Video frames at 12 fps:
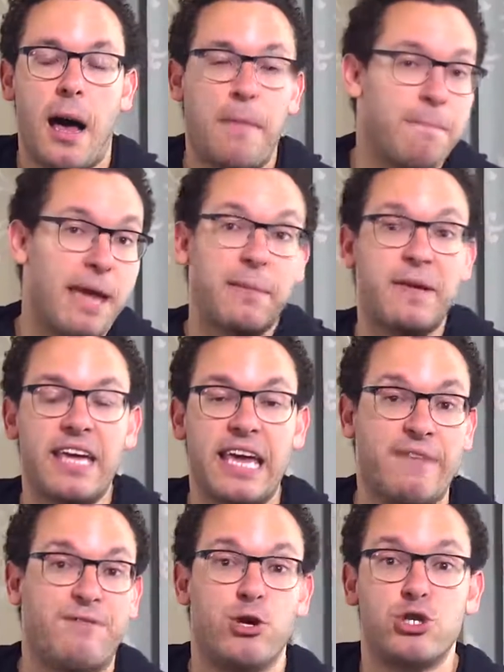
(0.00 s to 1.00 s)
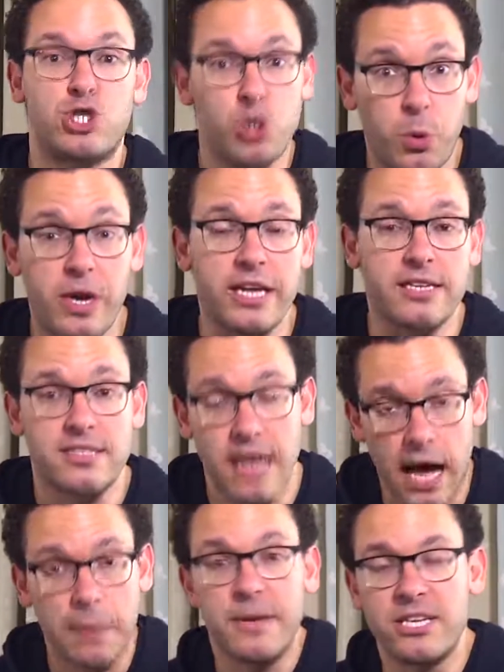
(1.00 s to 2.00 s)
Maybe if you're shorting a
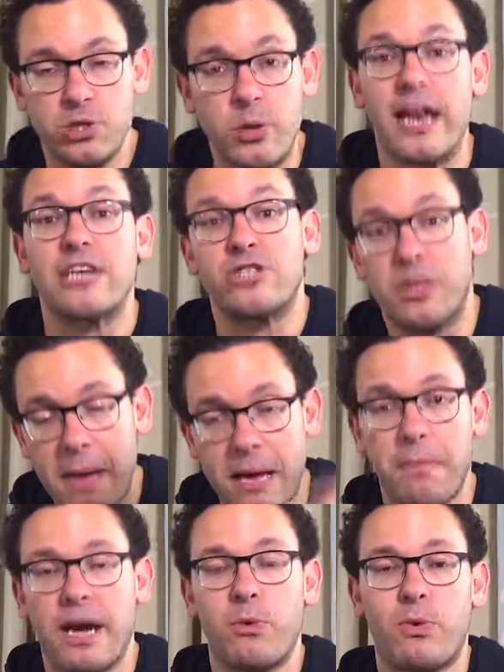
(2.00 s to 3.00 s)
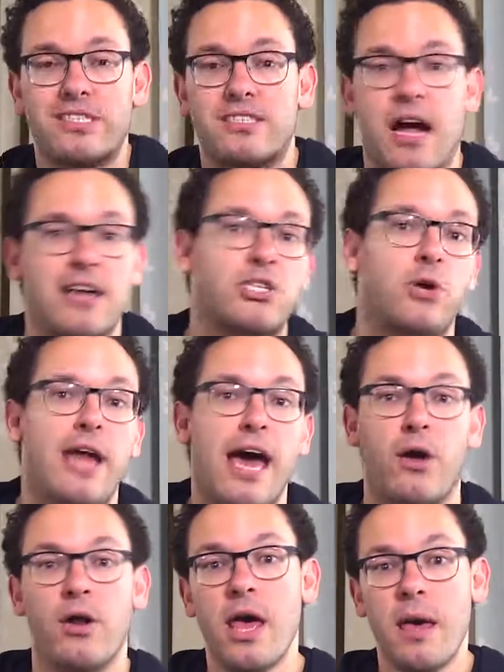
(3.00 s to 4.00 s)
stock, because you could actually make money when stocks go
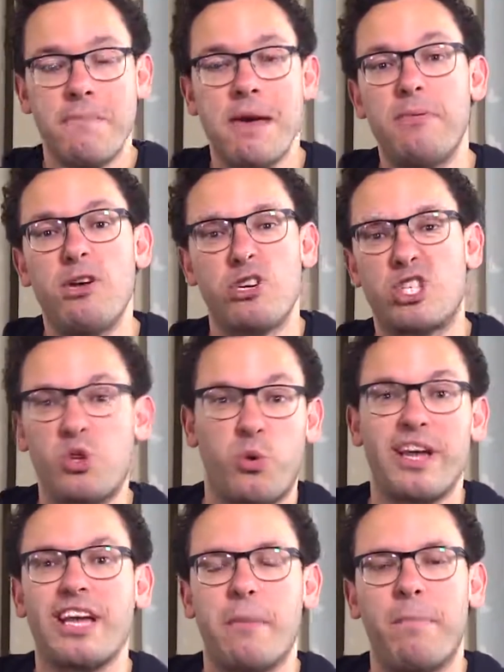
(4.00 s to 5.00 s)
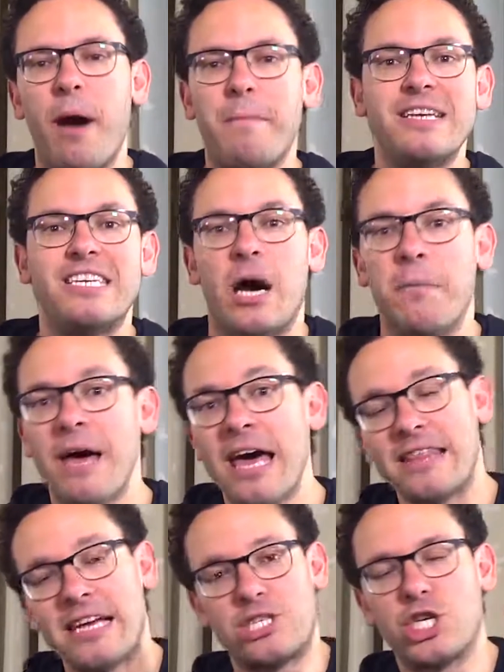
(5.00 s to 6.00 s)
down, maybe you're shorting a pump and dump
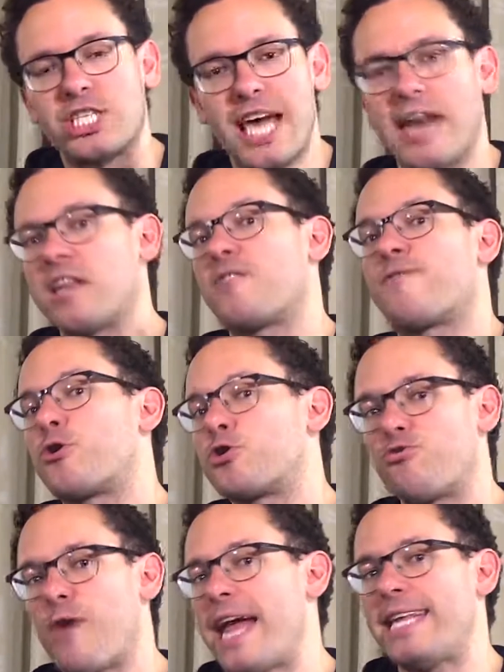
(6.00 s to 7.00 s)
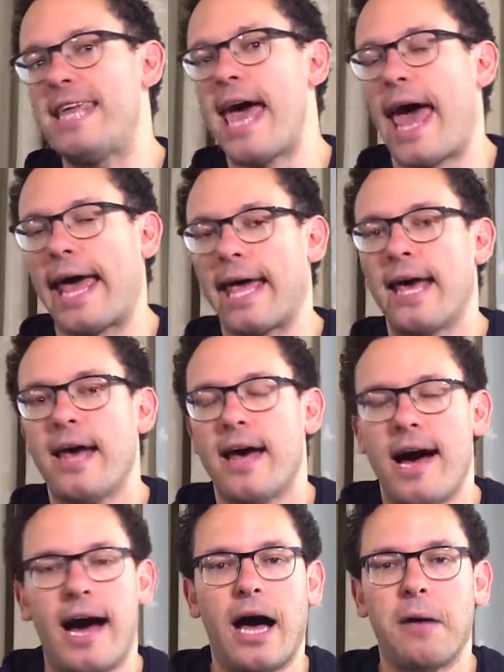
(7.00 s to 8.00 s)
that just had its first red day.
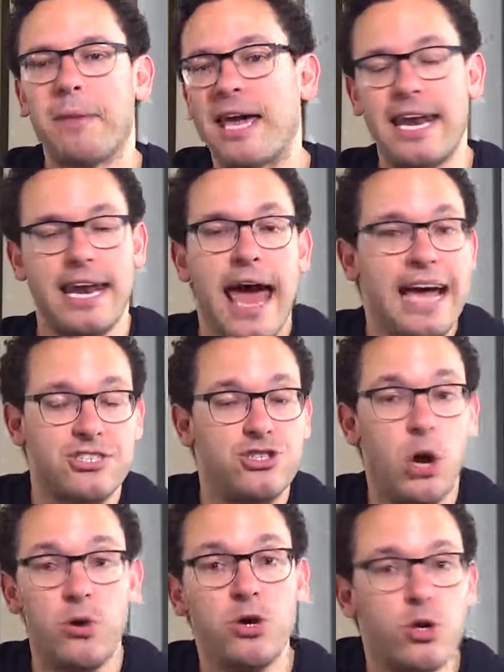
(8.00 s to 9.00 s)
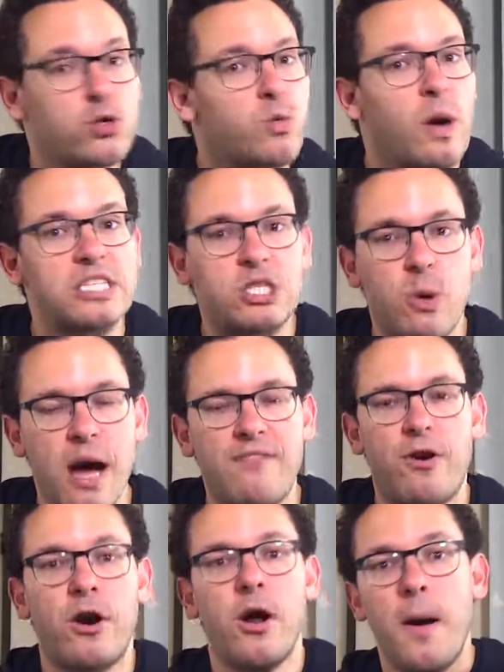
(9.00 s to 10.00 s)
And it has no news
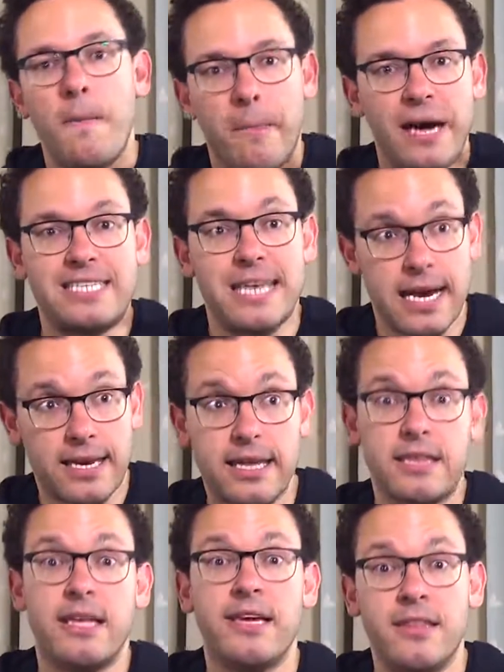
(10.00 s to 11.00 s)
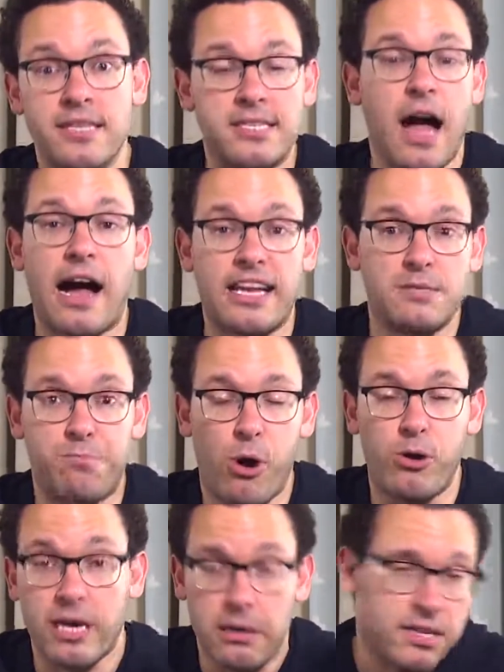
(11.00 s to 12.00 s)
whatsoever, but technically the stock is
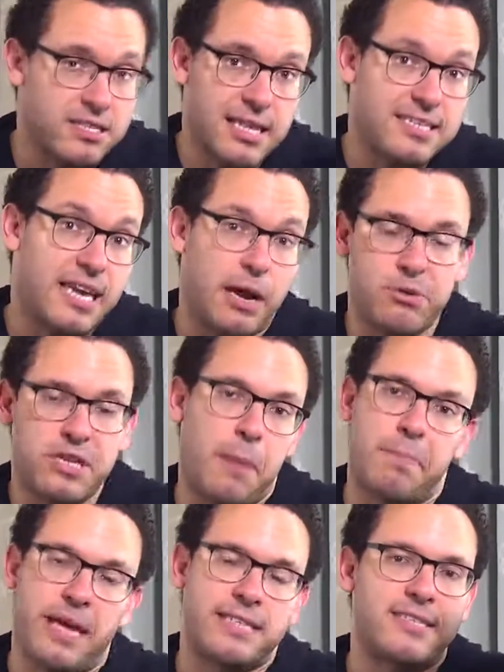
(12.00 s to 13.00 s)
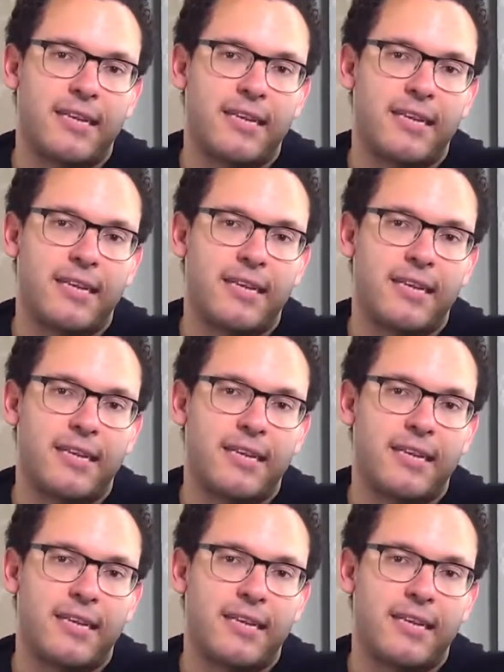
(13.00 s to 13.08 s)
broken, because let's say it was up like